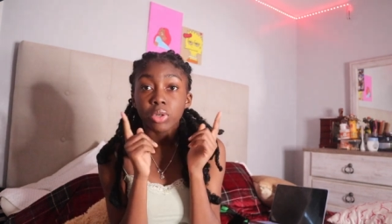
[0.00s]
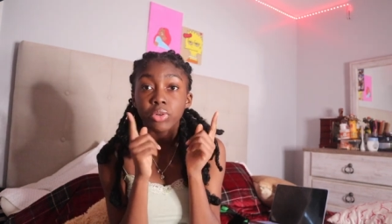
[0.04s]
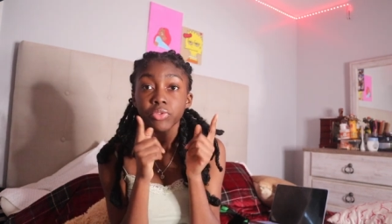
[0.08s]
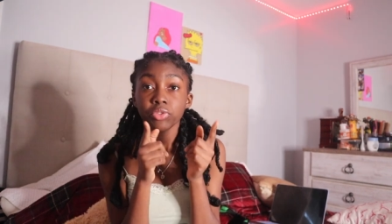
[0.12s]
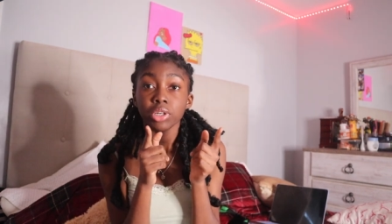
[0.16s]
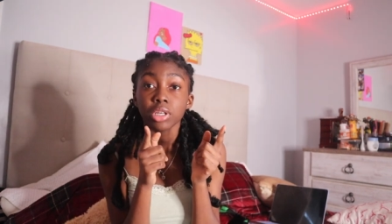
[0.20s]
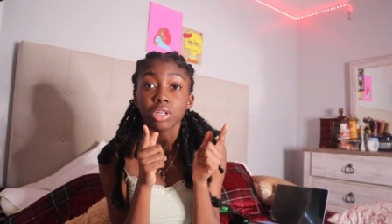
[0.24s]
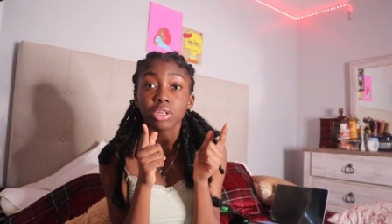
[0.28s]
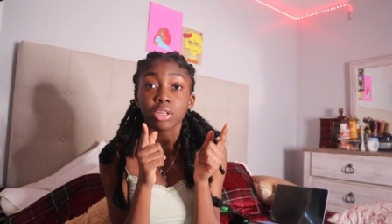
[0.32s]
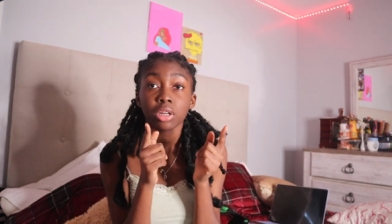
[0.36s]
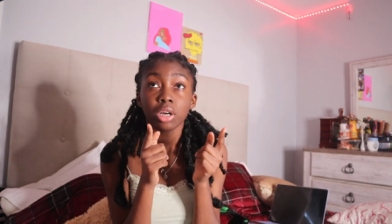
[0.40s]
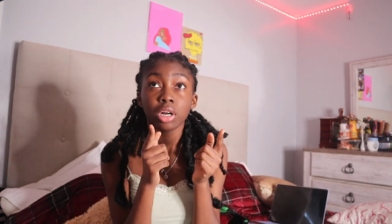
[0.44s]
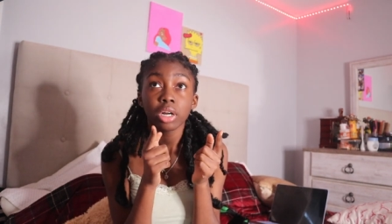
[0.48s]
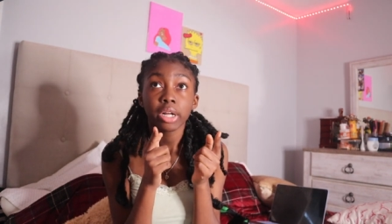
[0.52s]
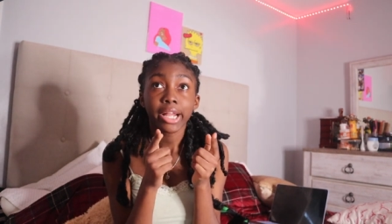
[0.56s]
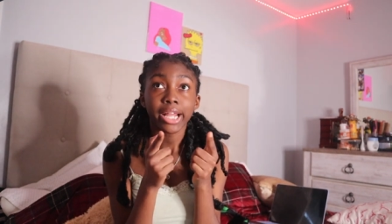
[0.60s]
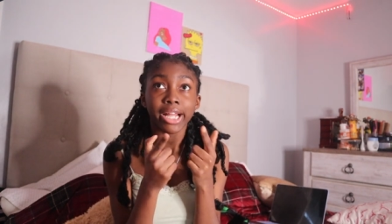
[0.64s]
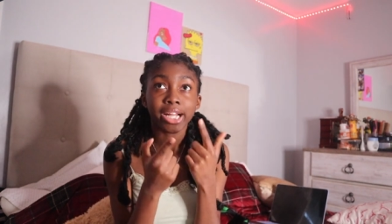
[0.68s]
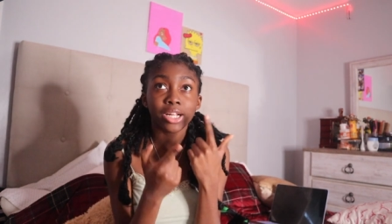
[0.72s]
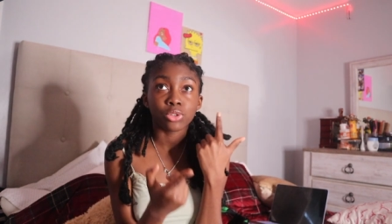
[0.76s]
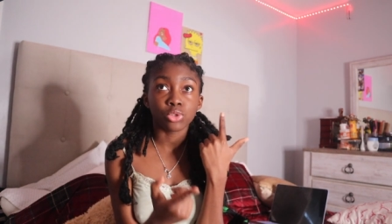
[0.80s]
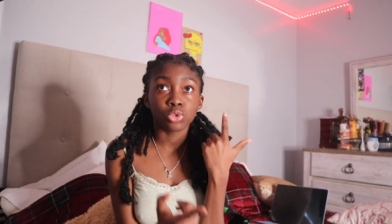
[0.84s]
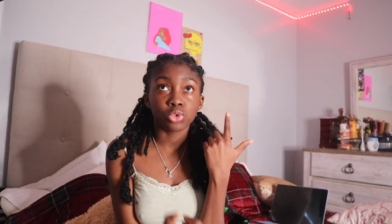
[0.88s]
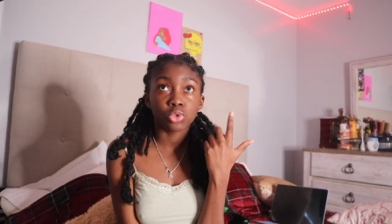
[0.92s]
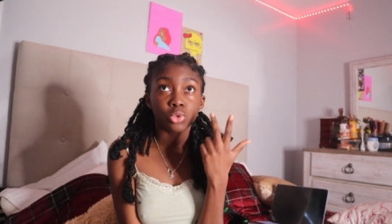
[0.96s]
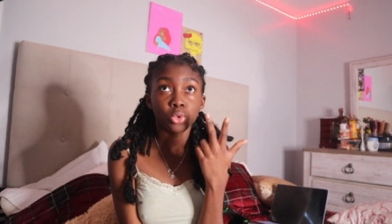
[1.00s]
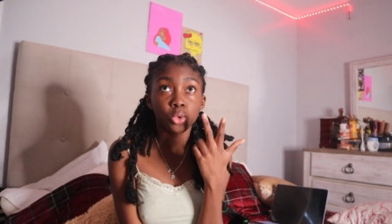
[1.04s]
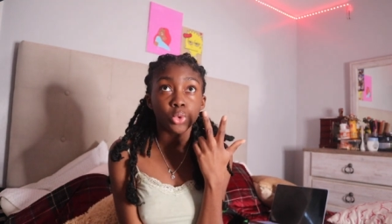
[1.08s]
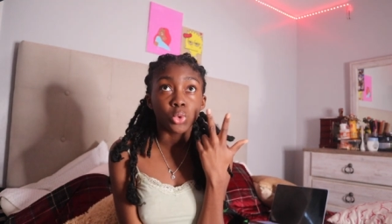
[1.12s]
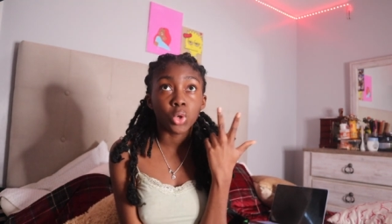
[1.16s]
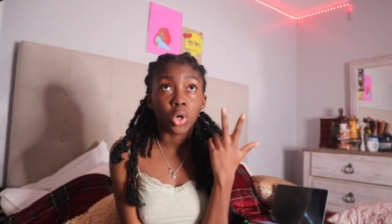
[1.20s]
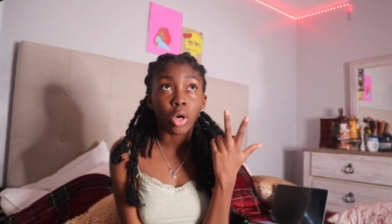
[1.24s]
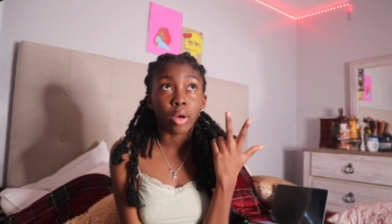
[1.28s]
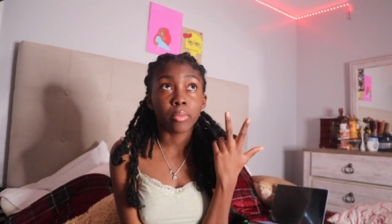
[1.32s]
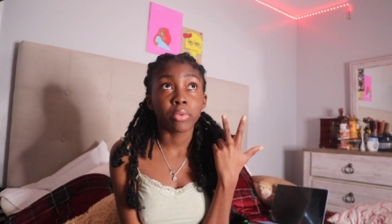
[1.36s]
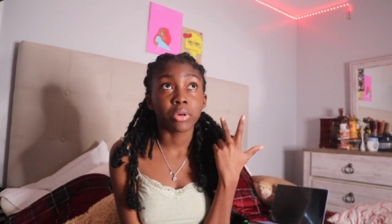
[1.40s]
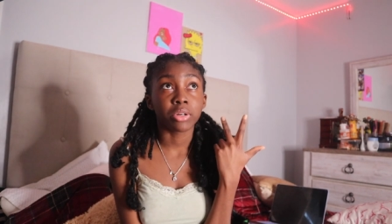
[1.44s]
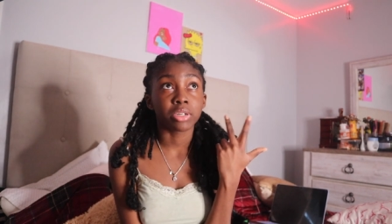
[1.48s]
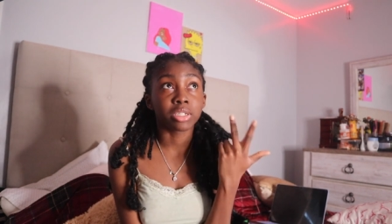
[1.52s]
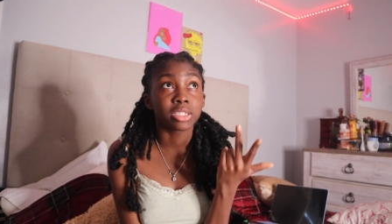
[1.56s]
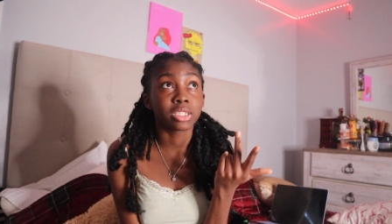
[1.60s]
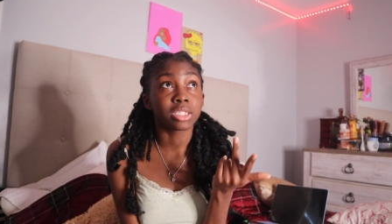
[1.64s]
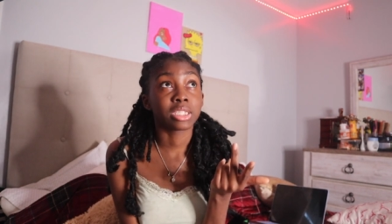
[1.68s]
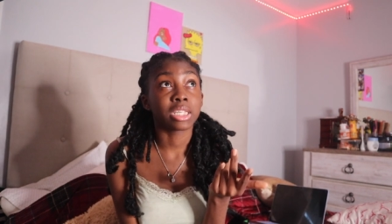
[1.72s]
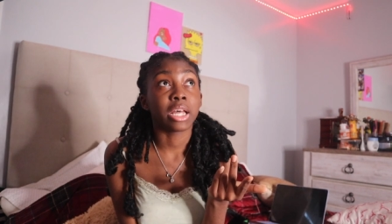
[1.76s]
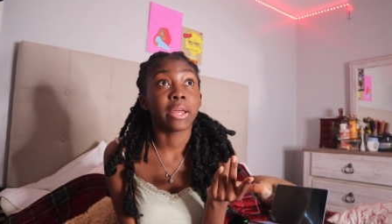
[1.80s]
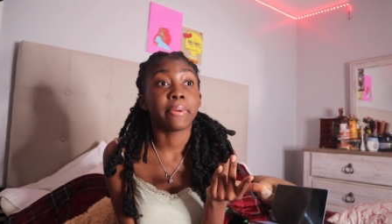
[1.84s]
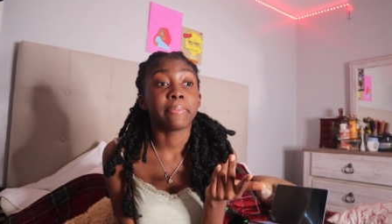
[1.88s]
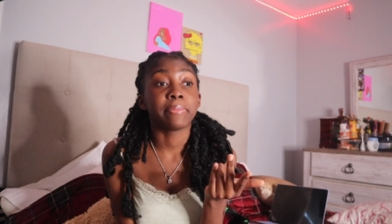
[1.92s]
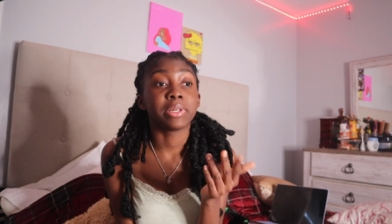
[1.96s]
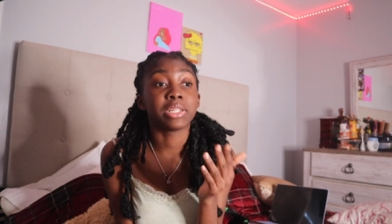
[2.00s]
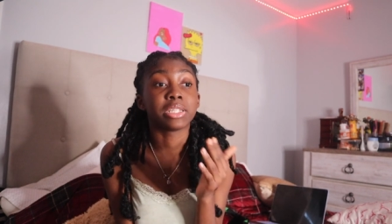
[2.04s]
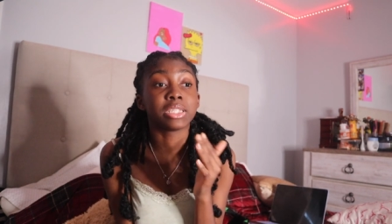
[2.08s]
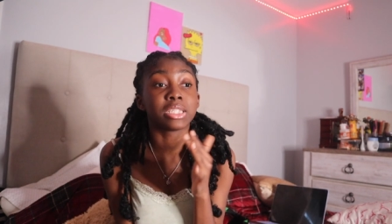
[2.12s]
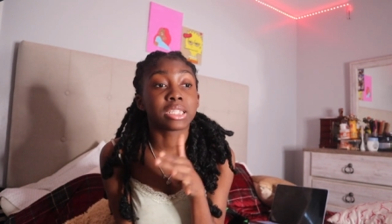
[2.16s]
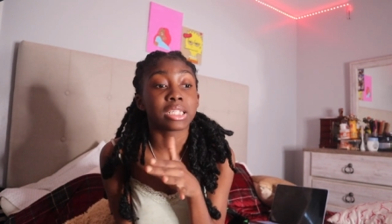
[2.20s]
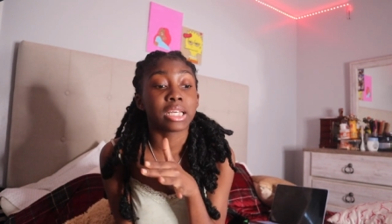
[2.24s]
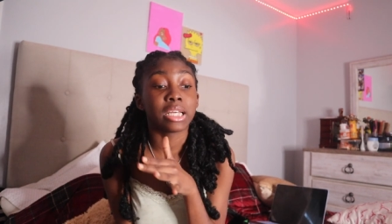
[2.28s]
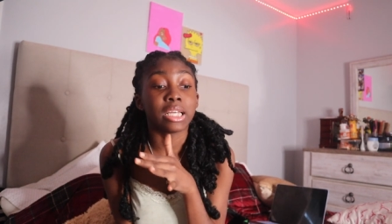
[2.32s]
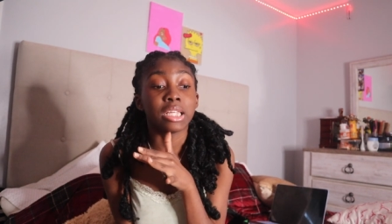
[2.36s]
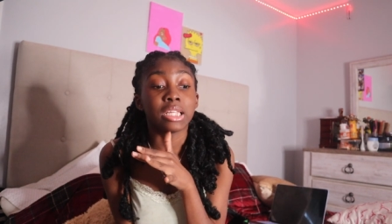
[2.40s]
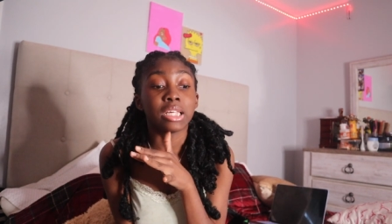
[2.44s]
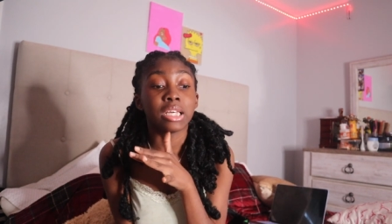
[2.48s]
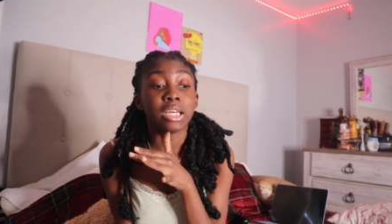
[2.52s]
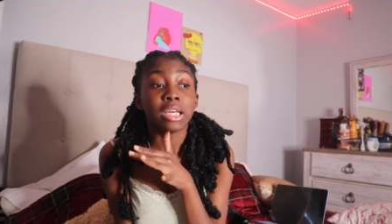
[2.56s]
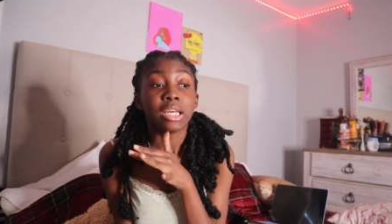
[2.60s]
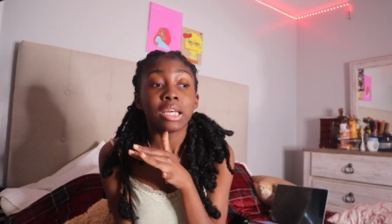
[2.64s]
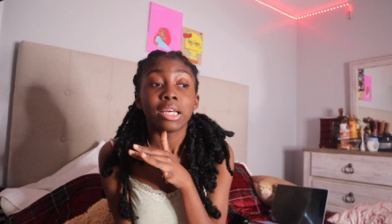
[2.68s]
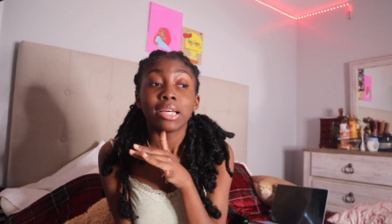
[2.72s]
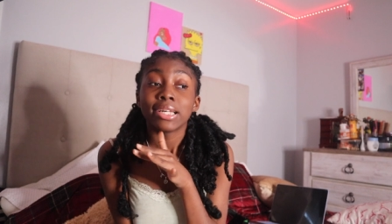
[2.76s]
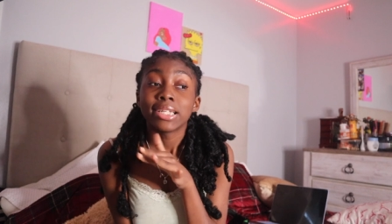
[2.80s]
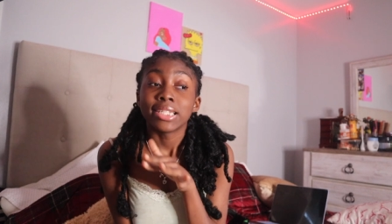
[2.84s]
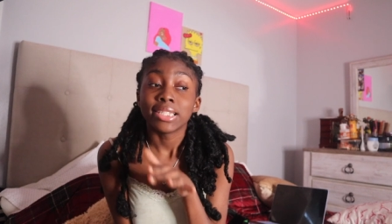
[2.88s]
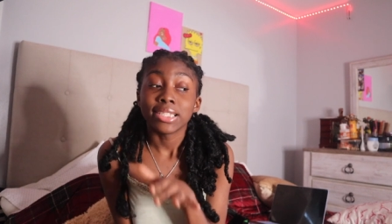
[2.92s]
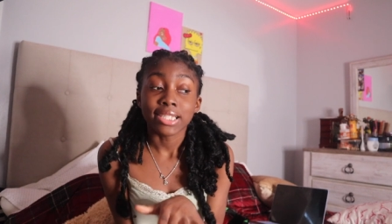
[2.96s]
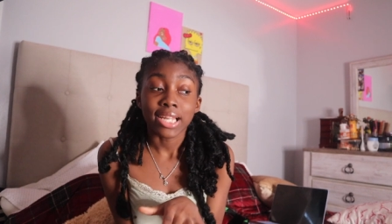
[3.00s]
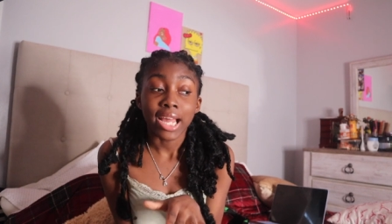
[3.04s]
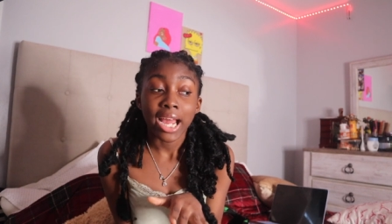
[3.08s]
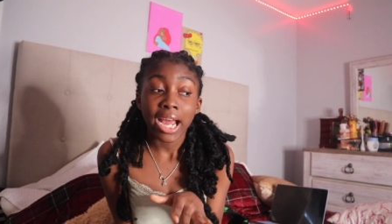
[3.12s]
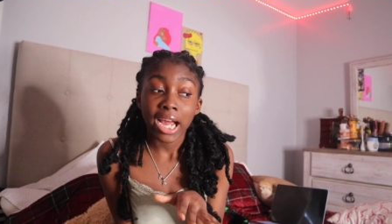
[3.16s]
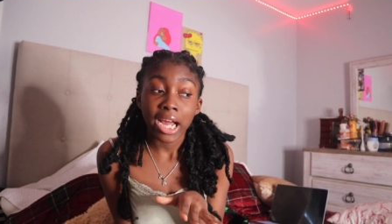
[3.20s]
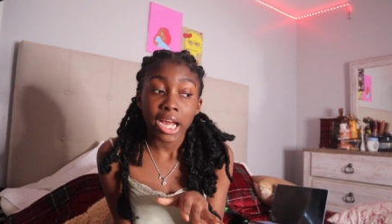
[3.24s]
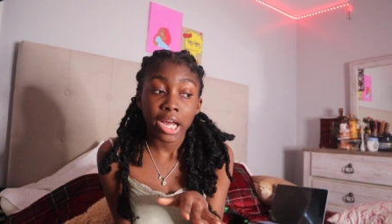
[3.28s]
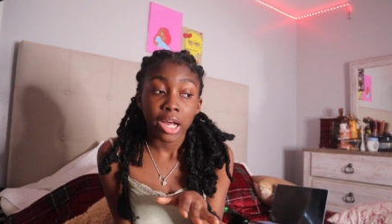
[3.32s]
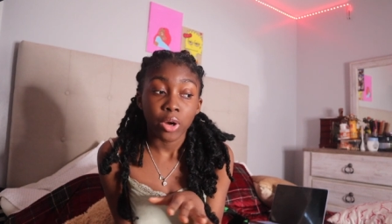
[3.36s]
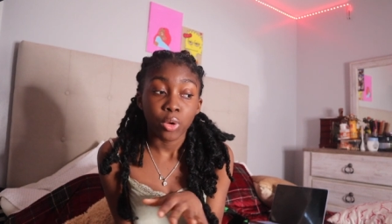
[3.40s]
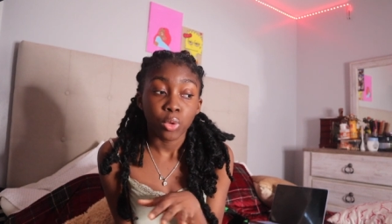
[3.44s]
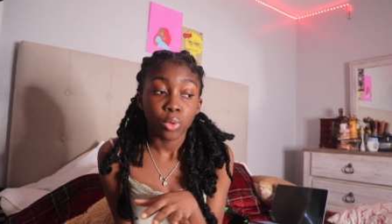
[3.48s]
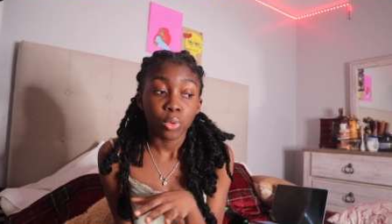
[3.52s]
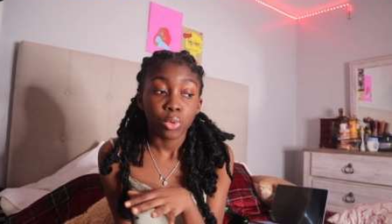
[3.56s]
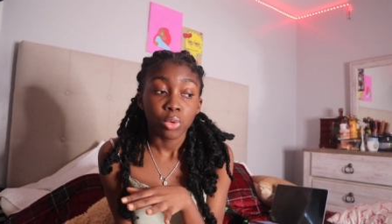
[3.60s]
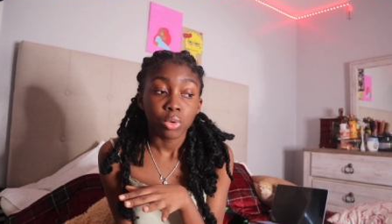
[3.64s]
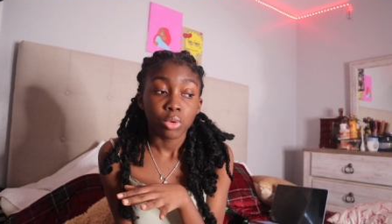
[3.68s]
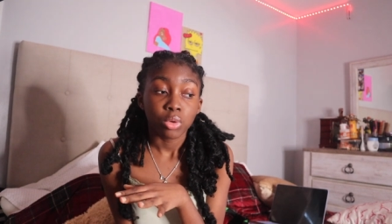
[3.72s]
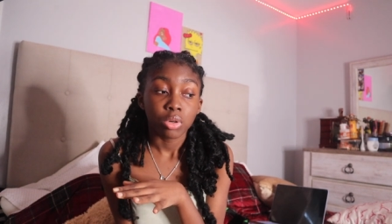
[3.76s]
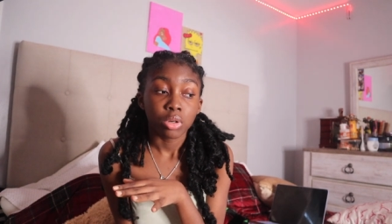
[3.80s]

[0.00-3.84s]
We're gonna knock out two homework assignments like now